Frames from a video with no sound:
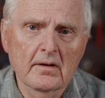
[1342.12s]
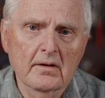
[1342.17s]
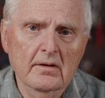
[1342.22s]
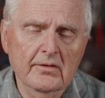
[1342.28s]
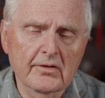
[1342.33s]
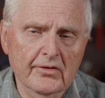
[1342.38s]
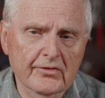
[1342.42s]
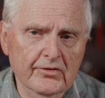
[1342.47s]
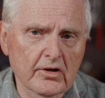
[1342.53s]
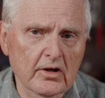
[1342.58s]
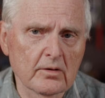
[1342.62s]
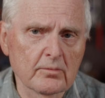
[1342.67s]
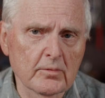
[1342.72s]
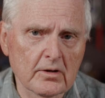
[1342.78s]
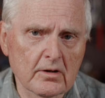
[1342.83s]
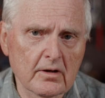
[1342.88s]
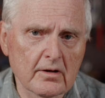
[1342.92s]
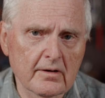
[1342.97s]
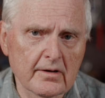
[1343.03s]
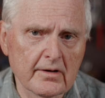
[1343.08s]
the Selmer
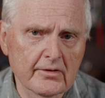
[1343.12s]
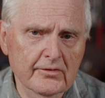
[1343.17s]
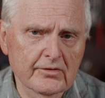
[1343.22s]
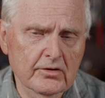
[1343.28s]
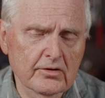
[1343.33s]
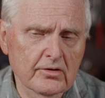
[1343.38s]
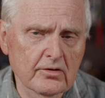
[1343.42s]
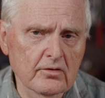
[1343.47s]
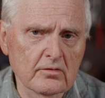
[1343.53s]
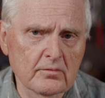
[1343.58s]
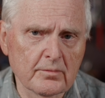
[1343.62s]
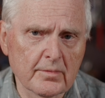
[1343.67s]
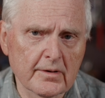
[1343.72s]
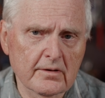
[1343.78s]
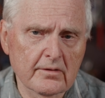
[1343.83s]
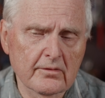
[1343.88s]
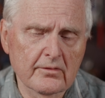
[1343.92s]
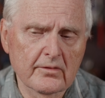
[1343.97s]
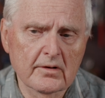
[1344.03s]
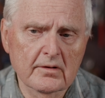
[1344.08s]
clarinets tune
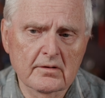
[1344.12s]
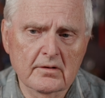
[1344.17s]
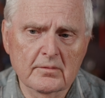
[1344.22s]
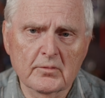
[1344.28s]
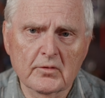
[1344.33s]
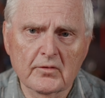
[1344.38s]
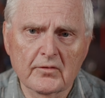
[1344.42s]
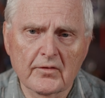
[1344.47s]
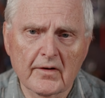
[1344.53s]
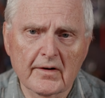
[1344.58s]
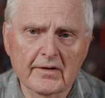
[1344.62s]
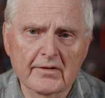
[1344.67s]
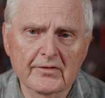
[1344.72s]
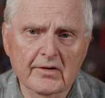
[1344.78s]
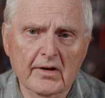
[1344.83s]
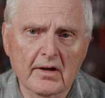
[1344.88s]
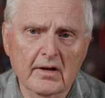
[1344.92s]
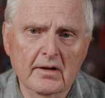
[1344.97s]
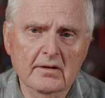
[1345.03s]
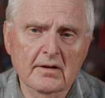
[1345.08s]
better than the Buffets,
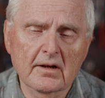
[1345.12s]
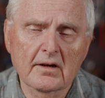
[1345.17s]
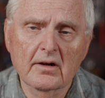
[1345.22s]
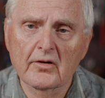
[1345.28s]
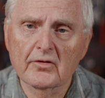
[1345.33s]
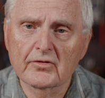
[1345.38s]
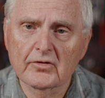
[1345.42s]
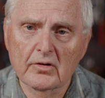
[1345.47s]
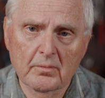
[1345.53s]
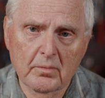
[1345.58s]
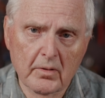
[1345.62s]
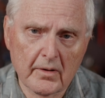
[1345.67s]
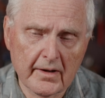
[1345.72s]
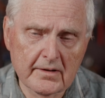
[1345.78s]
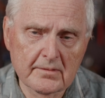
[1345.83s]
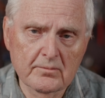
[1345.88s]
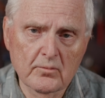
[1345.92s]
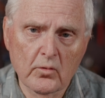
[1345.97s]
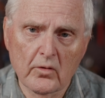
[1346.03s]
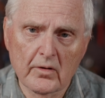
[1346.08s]
and they also play
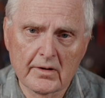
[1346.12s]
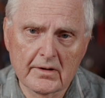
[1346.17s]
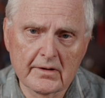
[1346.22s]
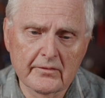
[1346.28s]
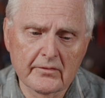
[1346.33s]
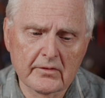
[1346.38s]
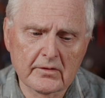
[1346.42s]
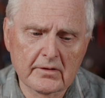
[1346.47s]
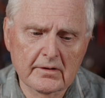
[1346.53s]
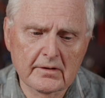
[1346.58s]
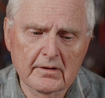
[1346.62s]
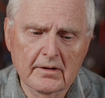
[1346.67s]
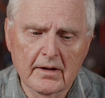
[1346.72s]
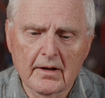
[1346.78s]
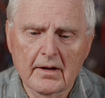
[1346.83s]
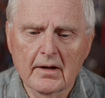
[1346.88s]
more evenly.